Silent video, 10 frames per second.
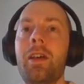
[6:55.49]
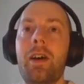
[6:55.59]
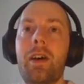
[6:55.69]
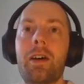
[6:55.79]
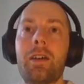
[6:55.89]

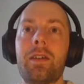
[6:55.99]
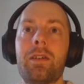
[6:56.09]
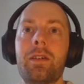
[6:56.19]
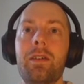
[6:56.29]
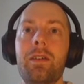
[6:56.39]

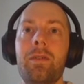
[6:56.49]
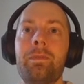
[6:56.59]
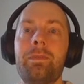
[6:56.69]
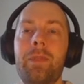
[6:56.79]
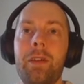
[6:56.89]
And
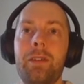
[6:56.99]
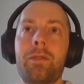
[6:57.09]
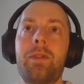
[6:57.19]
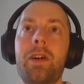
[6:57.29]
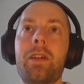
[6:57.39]
I didn't
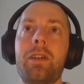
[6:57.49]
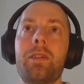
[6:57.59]
find